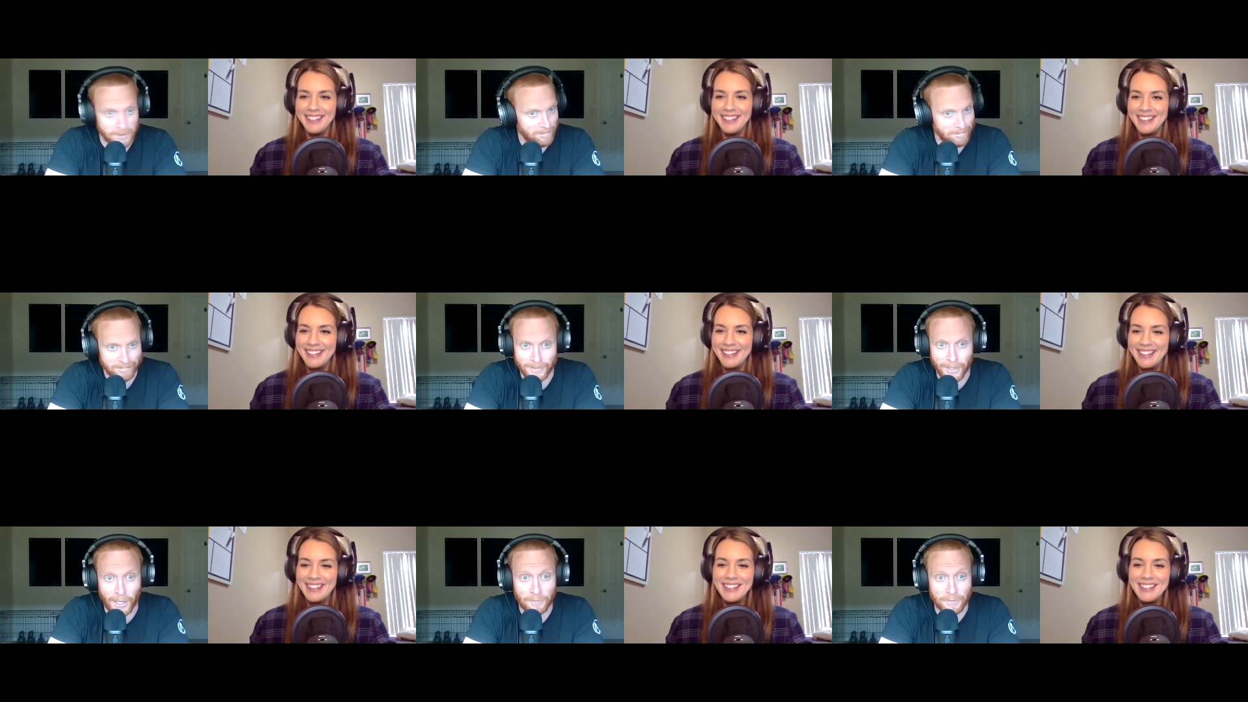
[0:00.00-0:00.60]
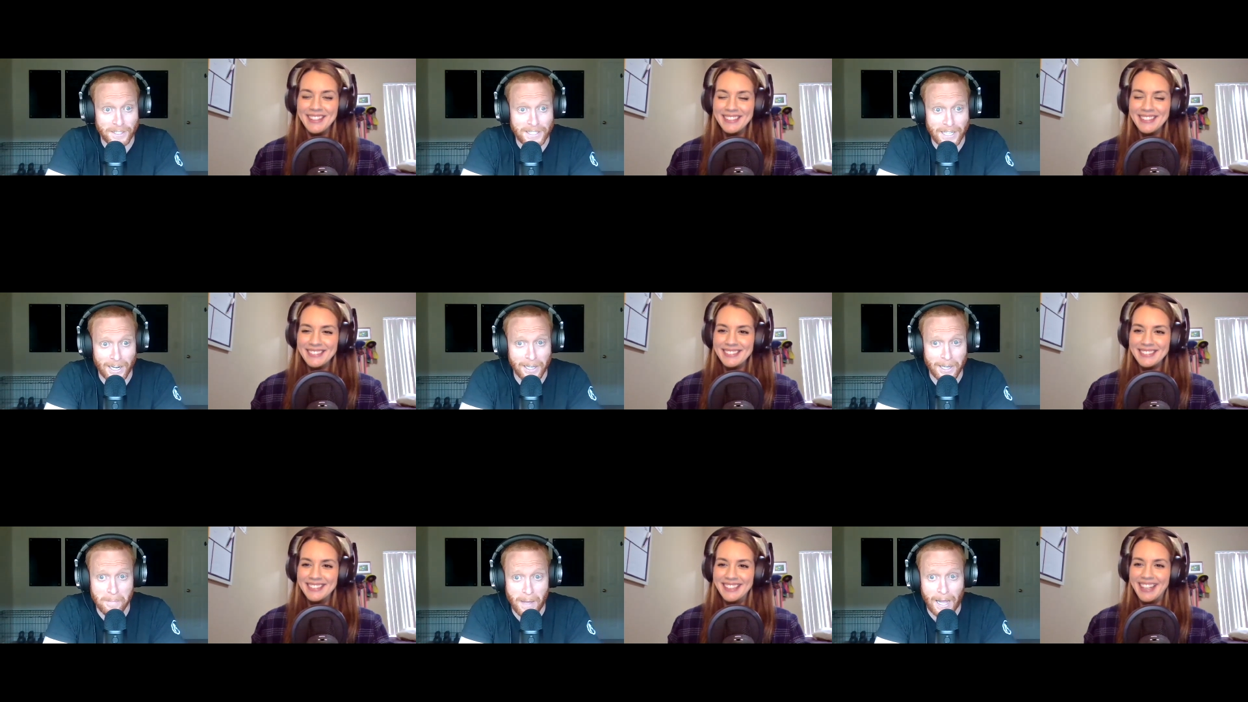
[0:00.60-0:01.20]
Speaker 1: love to tell you
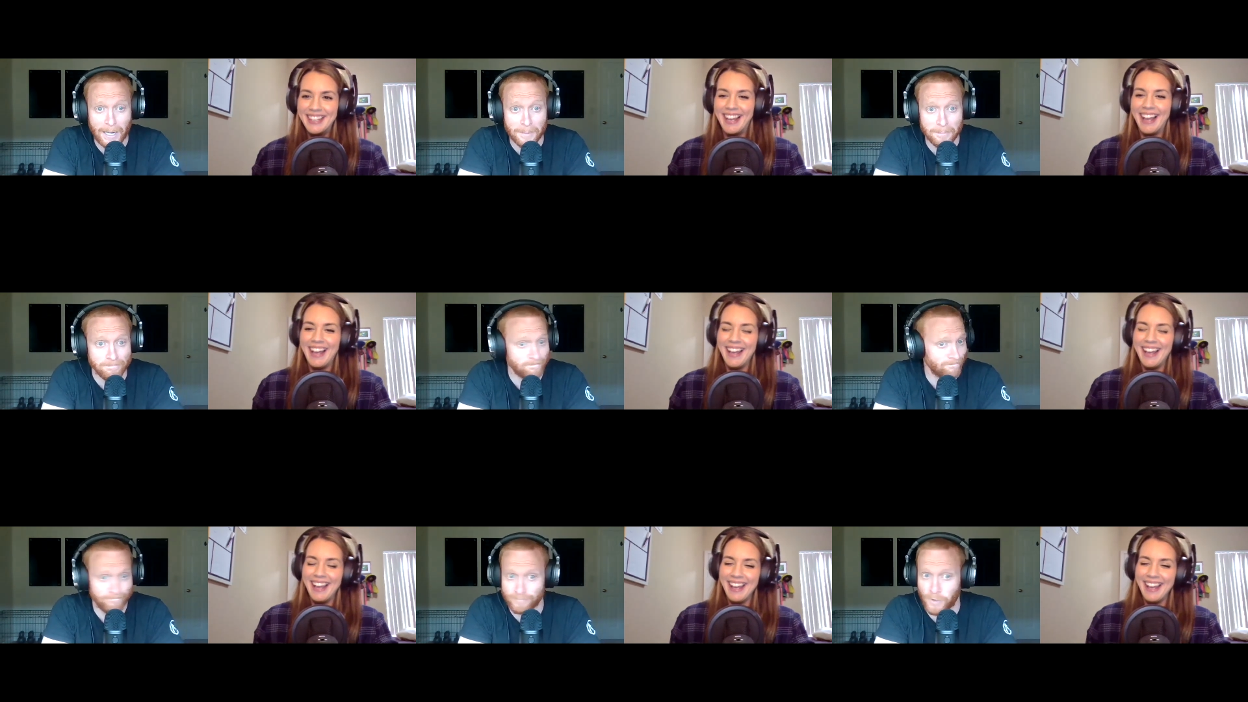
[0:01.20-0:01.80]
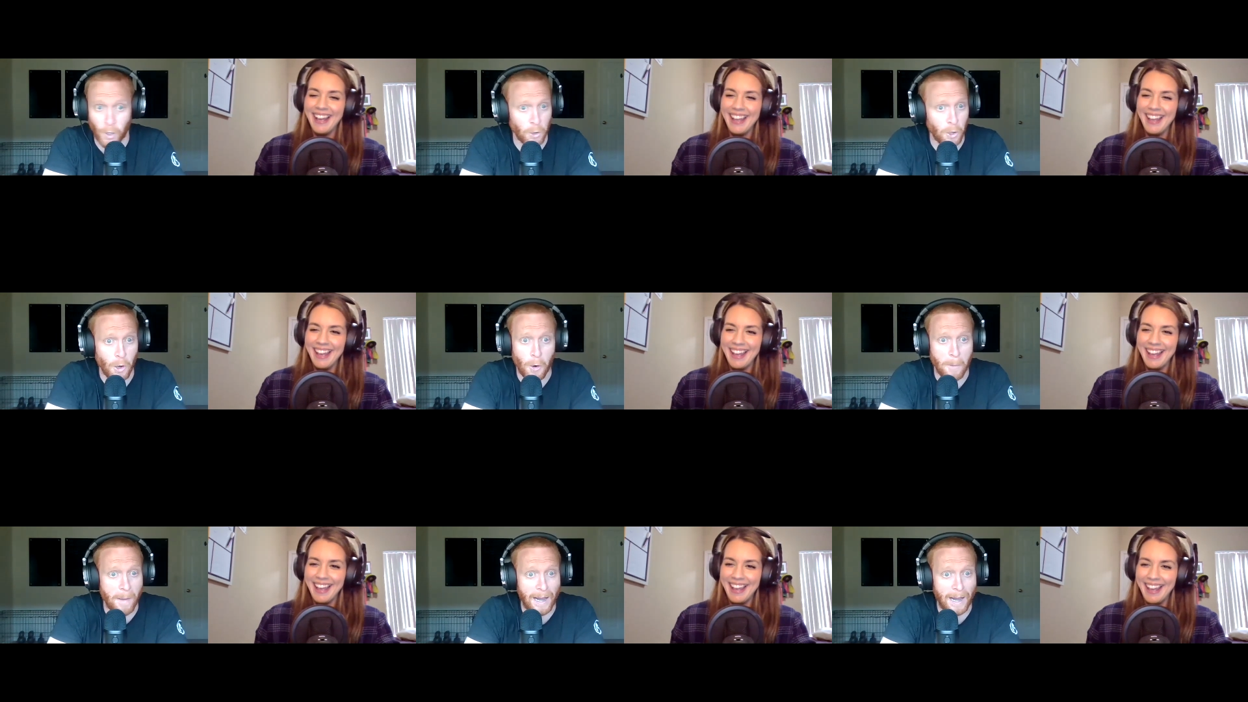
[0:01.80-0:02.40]
about them. Don't know
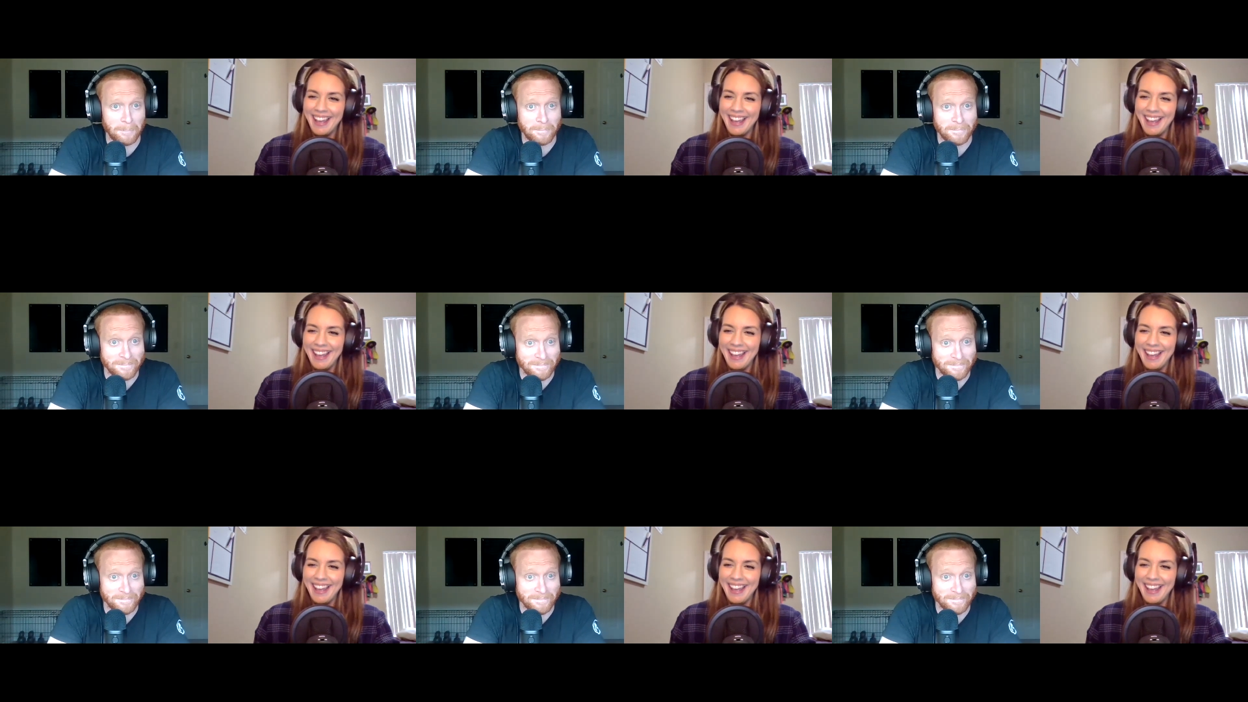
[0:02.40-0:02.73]
about them.